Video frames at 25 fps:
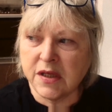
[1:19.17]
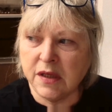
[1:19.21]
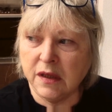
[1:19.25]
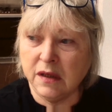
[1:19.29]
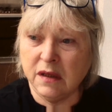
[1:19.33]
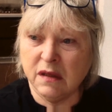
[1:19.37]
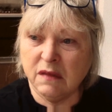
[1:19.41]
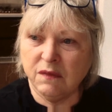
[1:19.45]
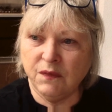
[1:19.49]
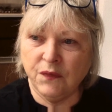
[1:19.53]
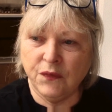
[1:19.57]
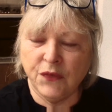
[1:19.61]

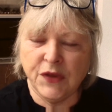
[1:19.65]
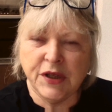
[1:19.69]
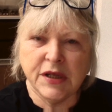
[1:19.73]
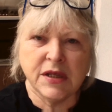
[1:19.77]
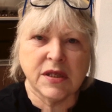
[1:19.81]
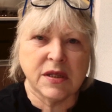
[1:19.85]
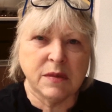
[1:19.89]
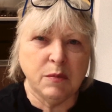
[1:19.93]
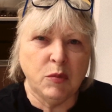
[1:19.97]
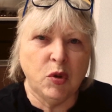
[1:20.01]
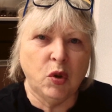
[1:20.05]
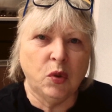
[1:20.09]
And
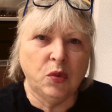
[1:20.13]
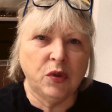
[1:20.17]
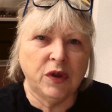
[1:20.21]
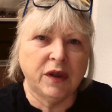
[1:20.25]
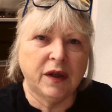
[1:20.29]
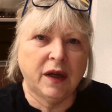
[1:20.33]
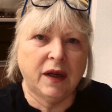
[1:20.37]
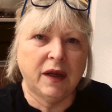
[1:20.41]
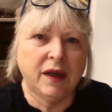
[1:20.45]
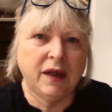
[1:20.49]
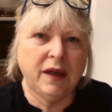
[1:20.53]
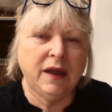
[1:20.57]
this
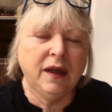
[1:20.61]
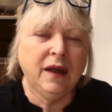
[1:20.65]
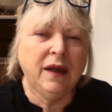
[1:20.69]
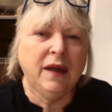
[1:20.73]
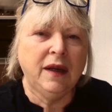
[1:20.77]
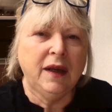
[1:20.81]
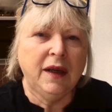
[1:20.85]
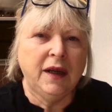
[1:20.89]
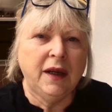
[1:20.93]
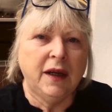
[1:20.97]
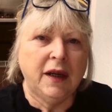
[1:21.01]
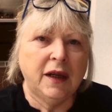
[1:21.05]
morning,
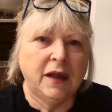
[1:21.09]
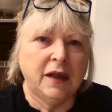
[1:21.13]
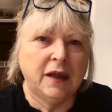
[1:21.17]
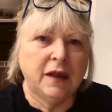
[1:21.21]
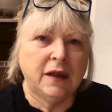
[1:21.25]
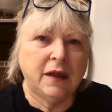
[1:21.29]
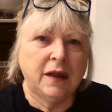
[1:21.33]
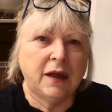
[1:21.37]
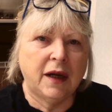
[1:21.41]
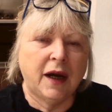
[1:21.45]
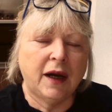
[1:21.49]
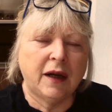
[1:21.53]

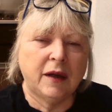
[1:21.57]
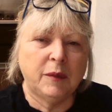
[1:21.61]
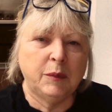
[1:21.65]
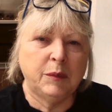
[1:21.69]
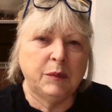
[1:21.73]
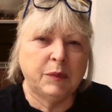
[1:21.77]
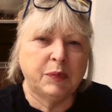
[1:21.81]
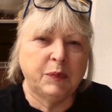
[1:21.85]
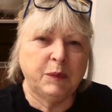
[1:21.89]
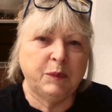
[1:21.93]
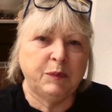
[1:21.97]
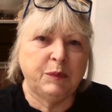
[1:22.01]

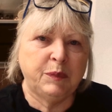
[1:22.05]
I'm